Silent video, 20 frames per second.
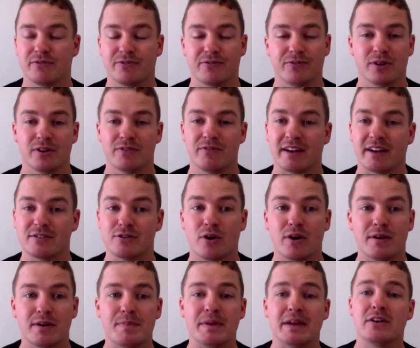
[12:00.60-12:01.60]
full of
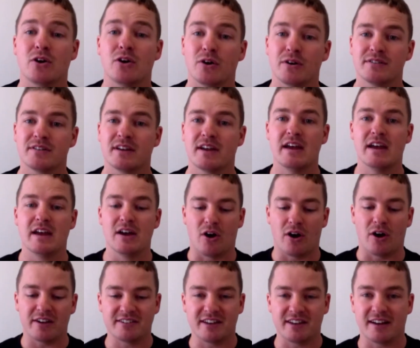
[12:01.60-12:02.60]
anxiety because
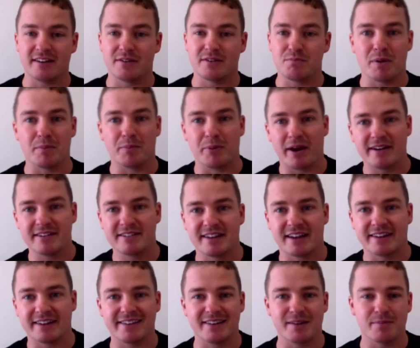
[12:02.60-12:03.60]
my brain
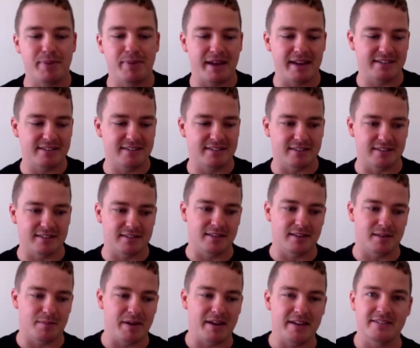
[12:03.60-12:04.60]
started to piece
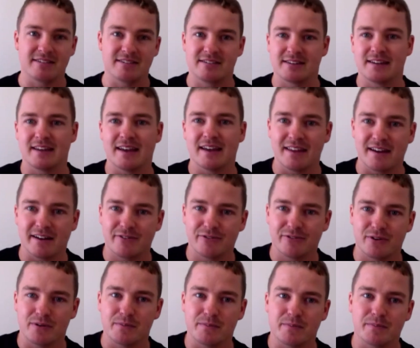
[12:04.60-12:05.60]
the pieces together
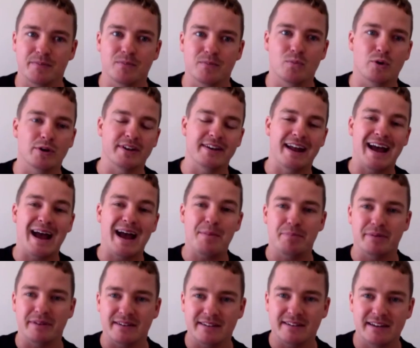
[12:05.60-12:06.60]
from what had
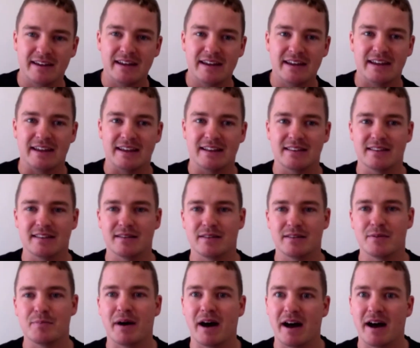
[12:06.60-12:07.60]
happened in
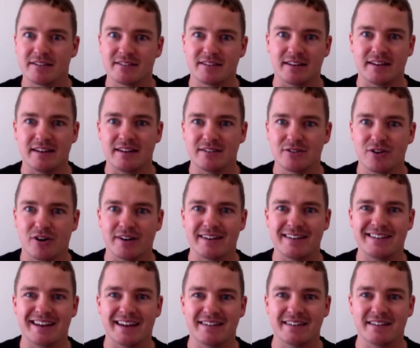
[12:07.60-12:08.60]
the past in his kind of
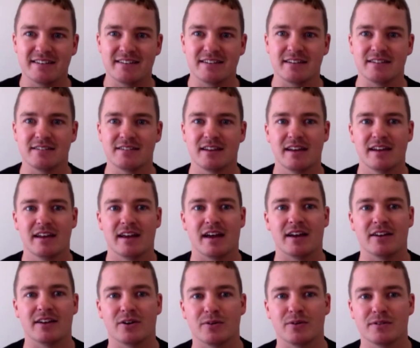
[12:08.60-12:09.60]
tendencies.
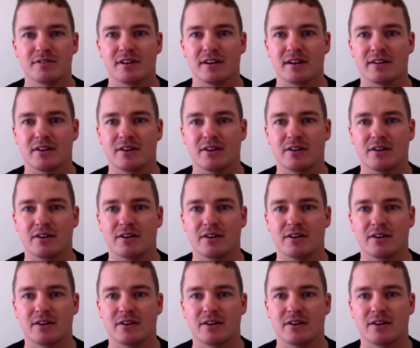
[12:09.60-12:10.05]
And I was like,